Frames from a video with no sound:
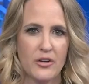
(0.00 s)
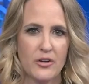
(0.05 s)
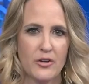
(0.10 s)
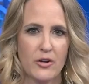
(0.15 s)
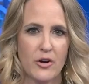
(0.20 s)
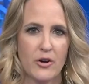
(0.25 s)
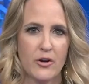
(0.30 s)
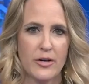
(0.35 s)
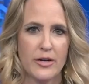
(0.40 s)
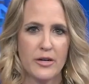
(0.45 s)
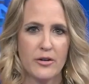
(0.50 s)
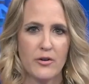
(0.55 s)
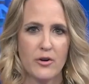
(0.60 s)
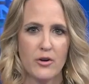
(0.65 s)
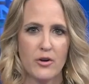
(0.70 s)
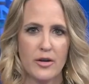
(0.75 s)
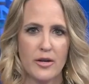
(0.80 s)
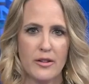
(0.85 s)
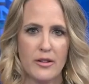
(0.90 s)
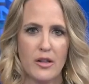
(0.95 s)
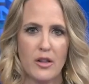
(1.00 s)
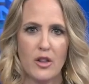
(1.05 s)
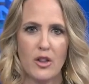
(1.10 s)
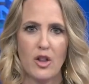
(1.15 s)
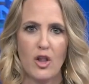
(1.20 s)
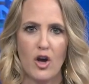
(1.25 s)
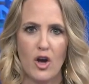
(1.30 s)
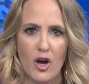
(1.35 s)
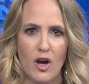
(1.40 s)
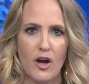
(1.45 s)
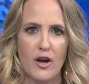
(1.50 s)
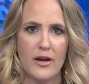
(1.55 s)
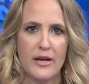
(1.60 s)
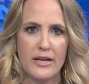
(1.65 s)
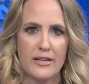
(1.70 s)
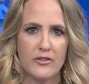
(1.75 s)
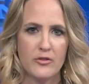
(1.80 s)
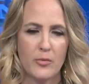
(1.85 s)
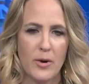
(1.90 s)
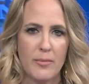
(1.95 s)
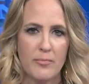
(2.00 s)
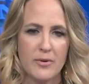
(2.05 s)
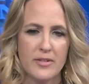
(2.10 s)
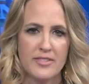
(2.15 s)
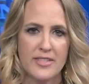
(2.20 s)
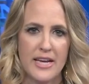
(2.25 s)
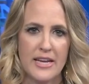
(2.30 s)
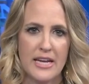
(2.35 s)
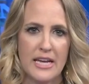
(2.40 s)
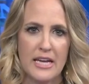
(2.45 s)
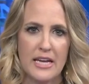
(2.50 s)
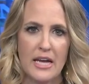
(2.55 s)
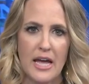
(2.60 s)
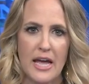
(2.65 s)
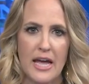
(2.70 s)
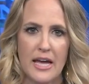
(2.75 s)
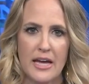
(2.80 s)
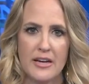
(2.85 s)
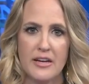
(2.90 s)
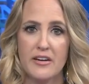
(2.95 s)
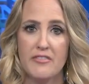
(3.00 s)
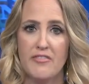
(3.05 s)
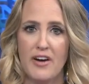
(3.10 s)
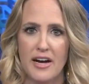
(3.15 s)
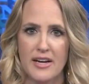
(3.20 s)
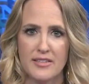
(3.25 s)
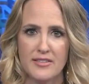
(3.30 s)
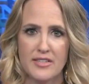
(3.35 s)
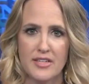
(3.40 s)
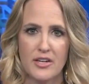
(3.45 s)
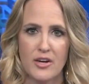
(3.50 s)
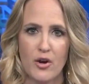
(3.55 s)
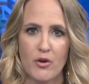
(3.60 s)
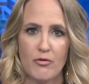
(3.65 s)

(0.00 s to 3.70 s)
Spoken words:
Curran and Curran Law is representing and advising